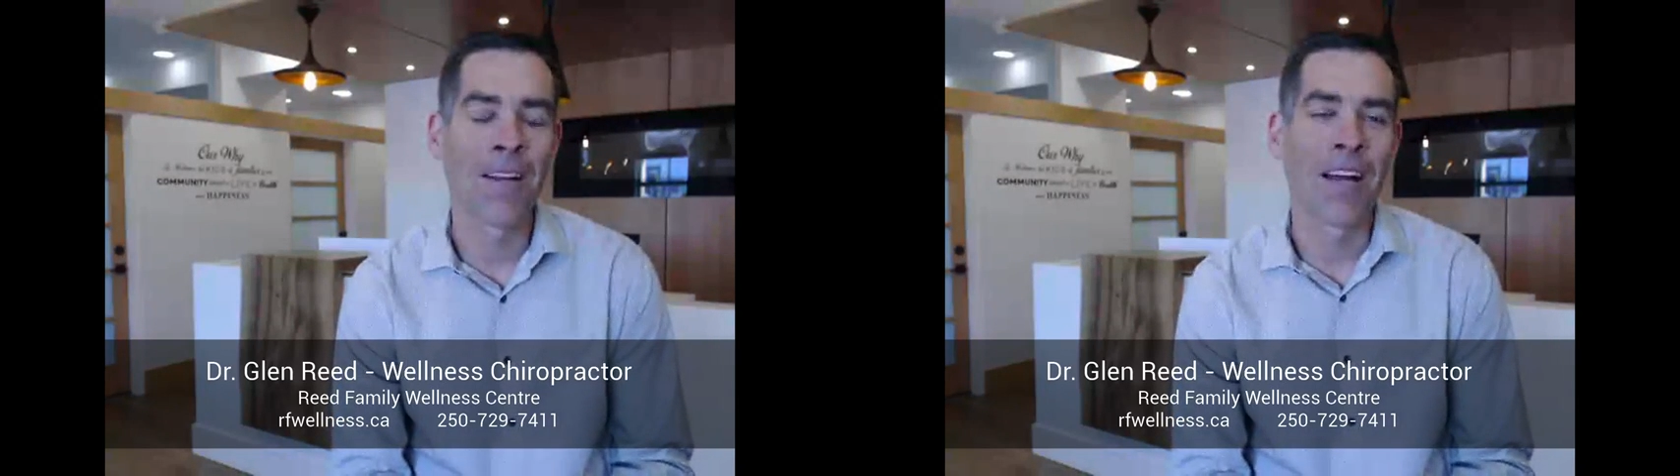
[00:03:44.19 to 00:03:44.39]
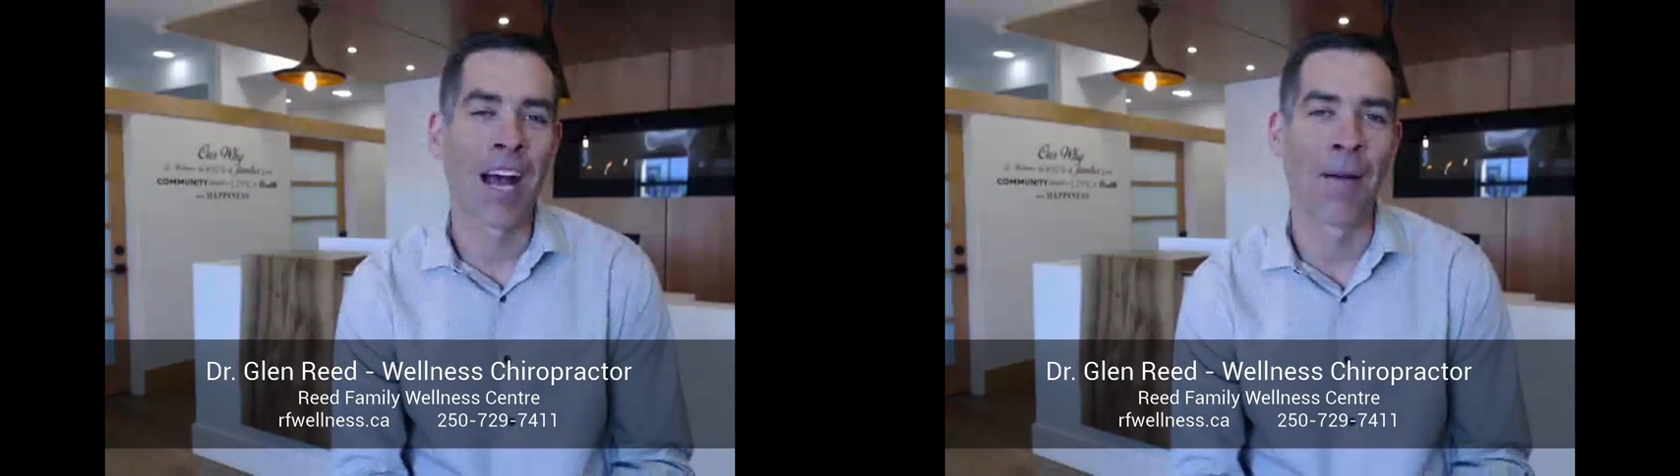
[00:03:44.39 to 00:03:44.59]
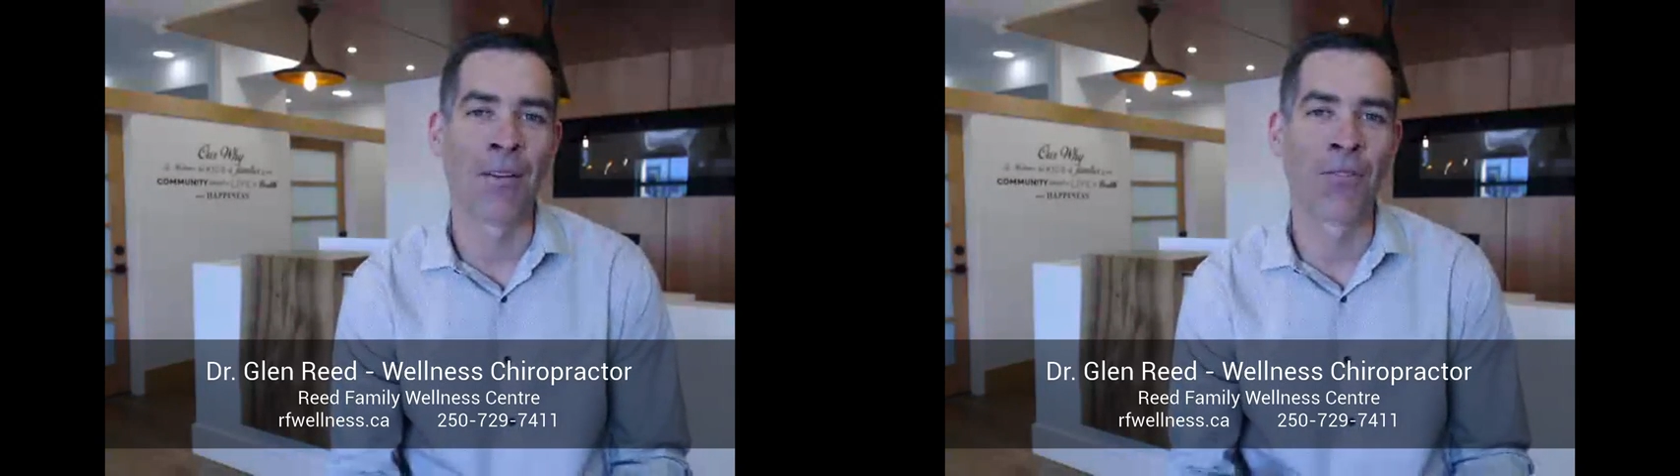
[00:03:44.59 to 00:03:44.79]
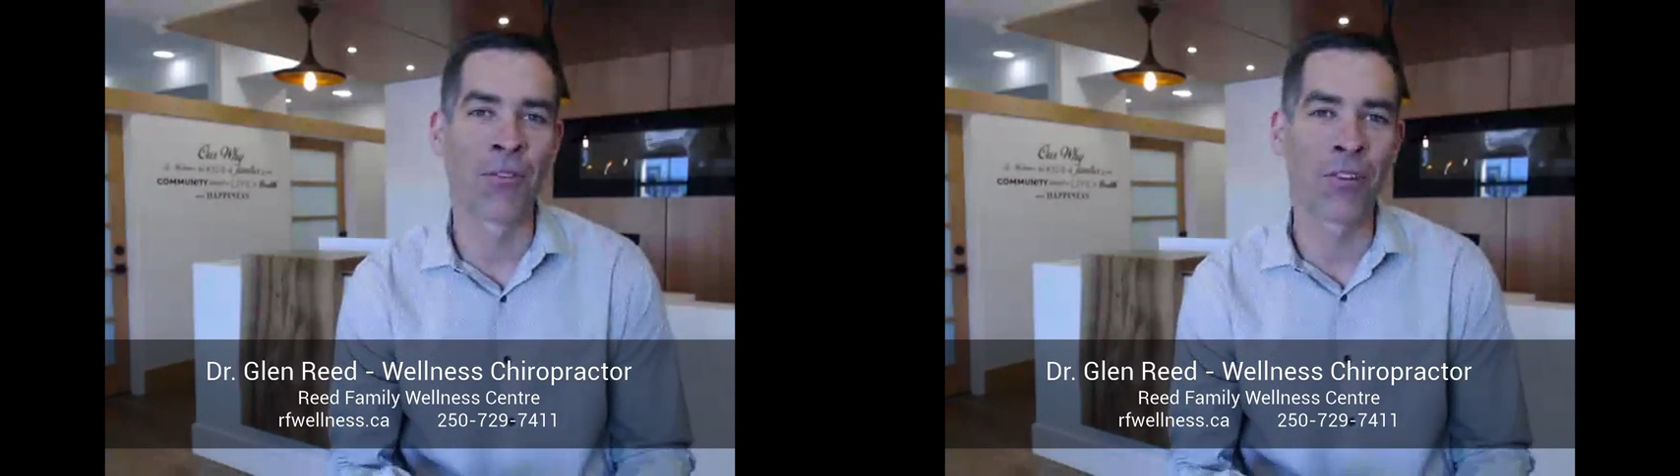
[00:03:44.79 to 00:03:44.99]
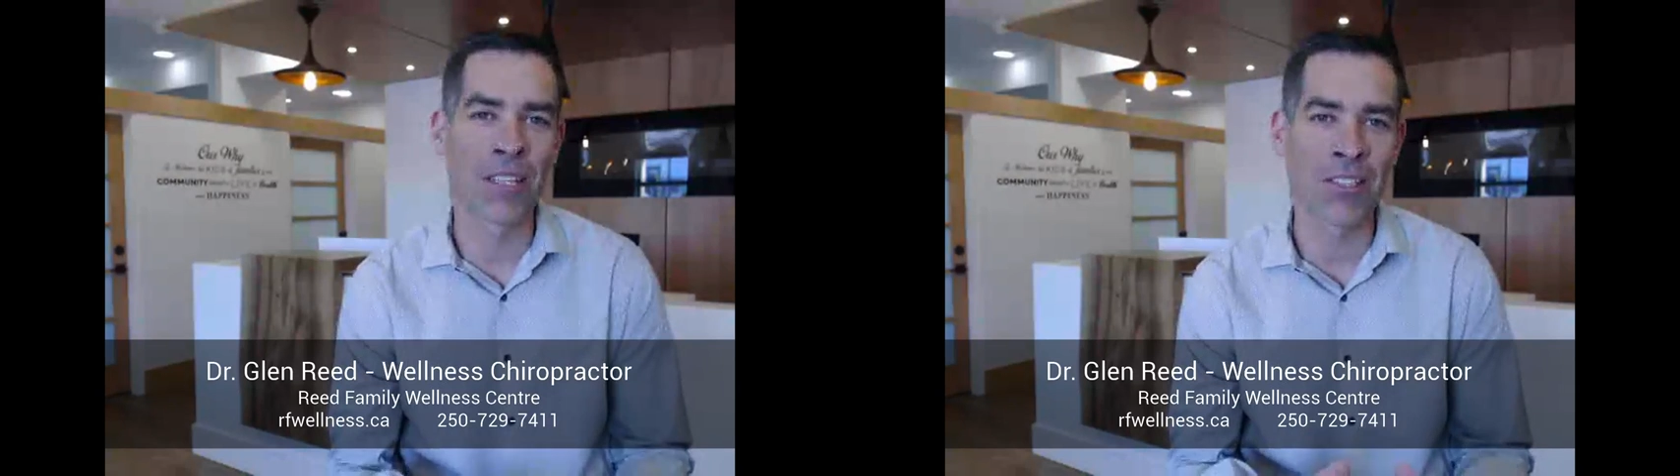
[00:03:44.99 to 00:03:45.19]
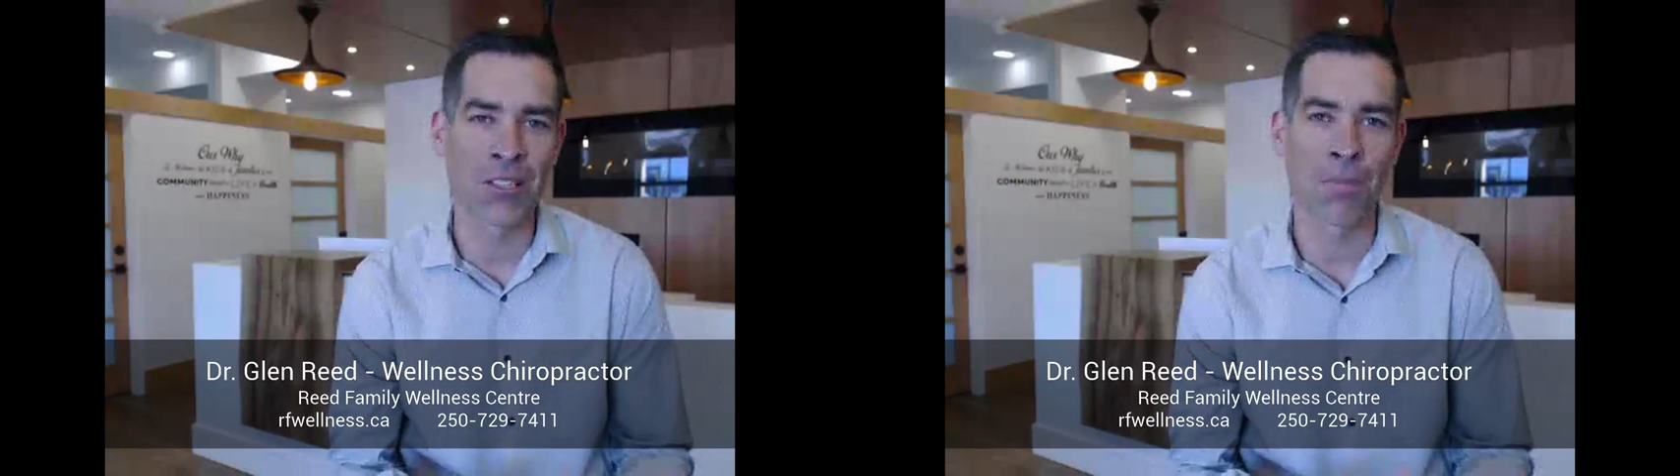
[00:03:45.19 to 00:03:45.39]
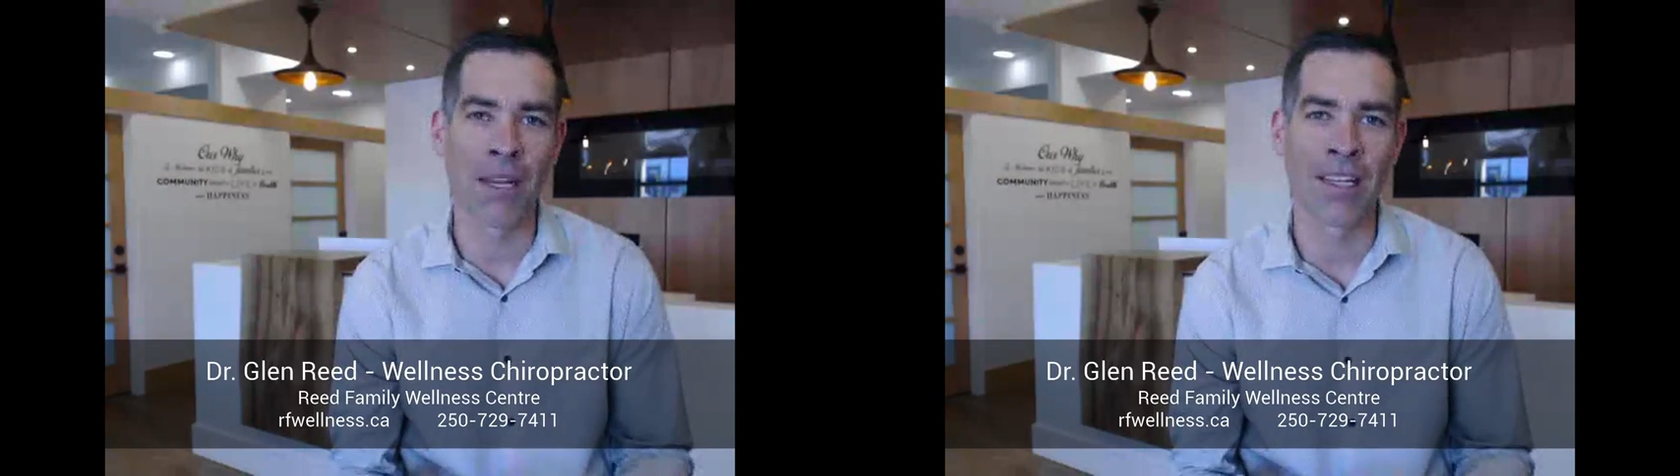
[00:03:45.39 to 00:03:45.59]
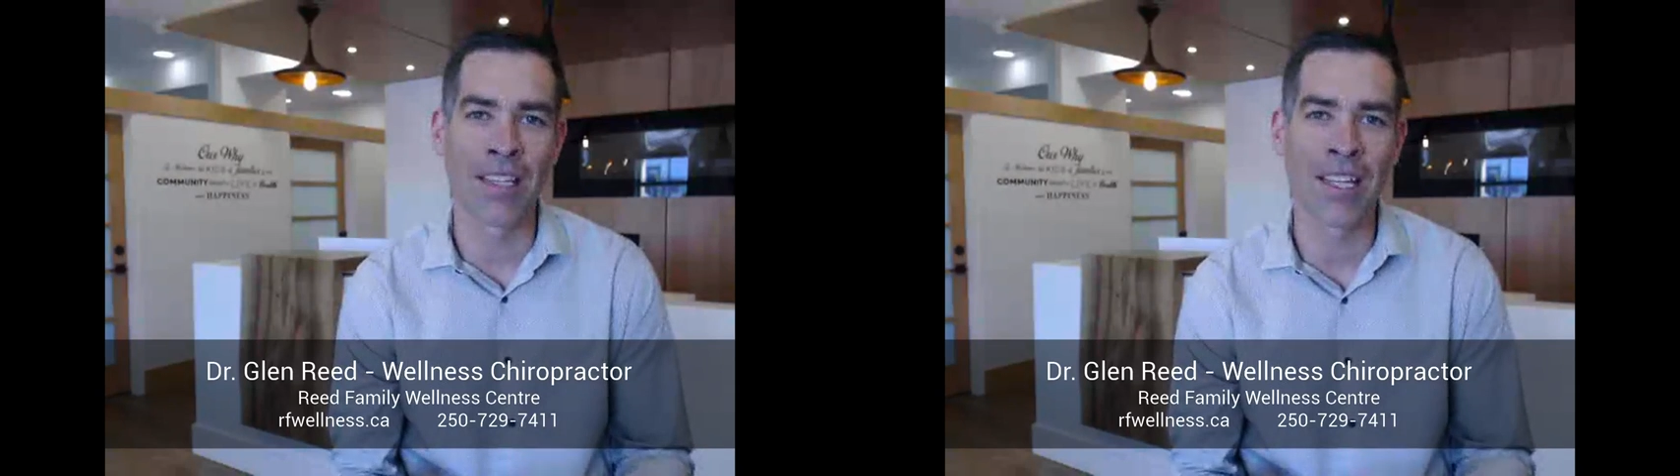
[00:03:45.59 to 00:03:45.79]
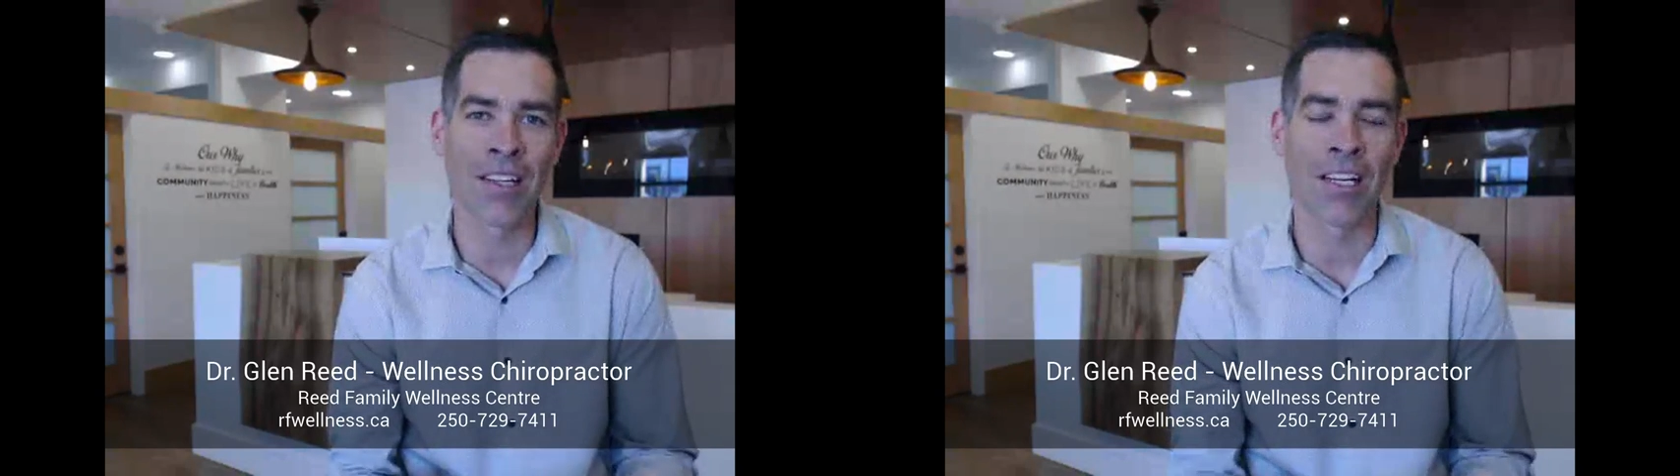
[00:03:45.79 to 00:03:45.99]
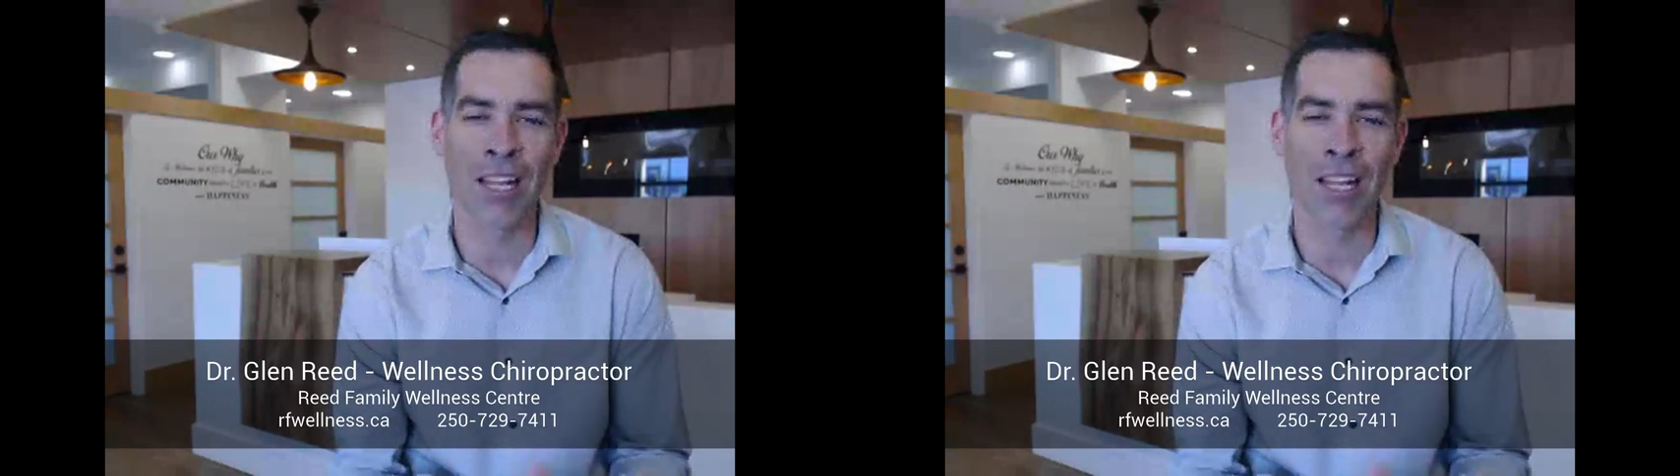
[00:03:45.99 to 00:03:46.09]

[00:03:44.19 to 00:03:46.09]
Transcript: If we really just spend a